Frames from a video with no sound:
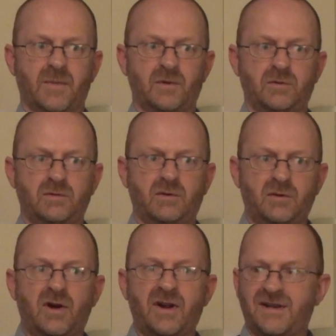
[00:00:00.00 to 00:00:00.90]

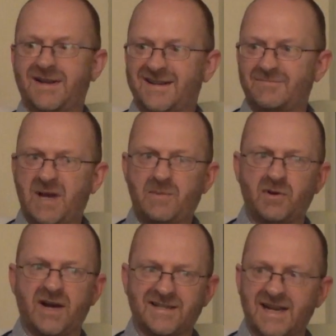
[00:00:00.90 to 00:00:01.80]
Not
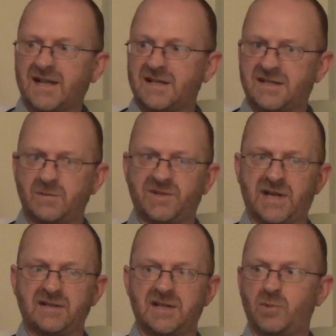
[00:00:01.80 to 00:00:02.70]
exactly
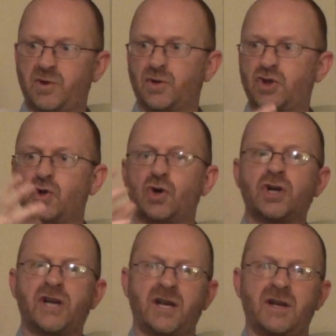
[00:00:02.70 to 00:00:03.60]
simultaneously, but they were
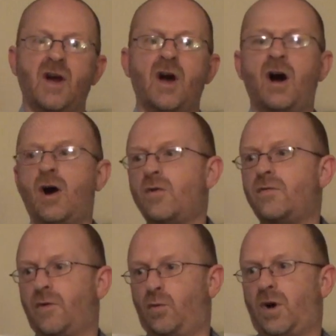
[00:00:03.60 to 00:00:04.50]
talking
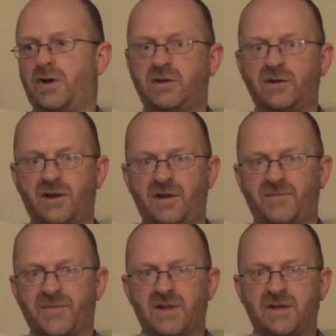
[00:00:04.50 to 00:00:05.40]
over one another.
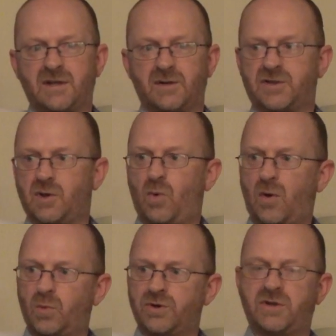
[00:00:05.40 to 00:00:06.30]
You know, so
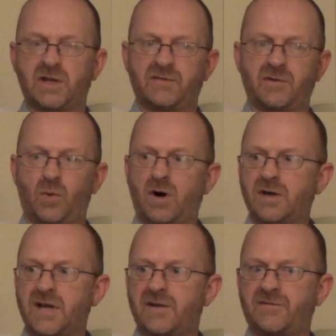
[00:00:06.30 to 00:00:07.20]
one would deliver
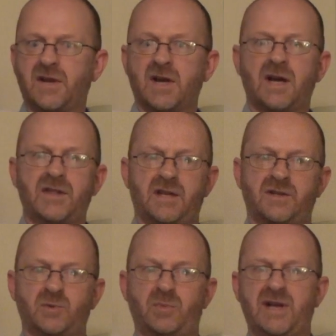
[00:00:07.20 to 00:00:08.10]
one gift, and then
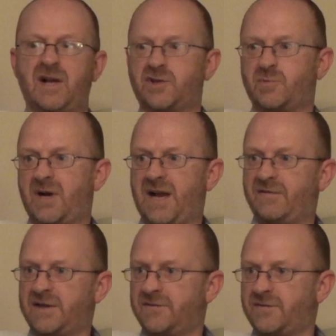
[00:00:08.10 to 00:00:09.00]
somebody else might have
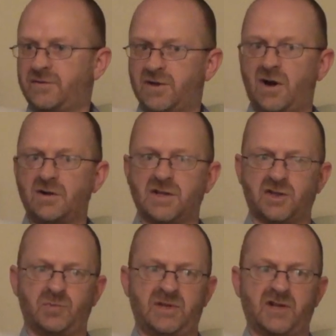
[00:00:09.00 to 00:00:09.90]
a gift of tongues, and
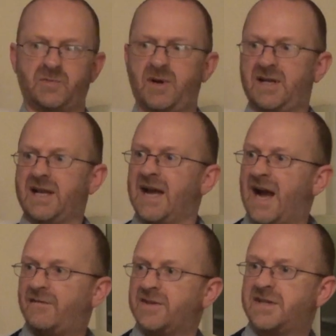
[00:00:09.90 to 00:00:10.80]
somebody else might
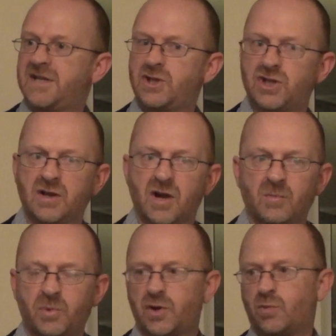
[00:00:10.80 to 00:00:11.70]
have a teaching,
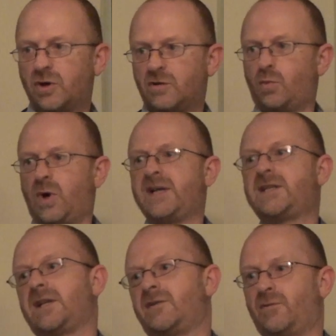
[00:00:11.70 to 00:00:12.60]
but they weren't
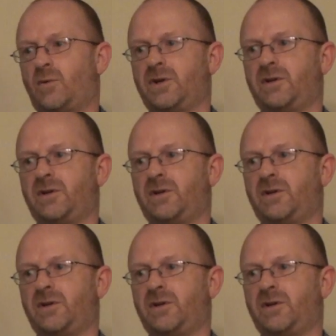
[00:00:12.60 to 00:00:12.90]
waiting for one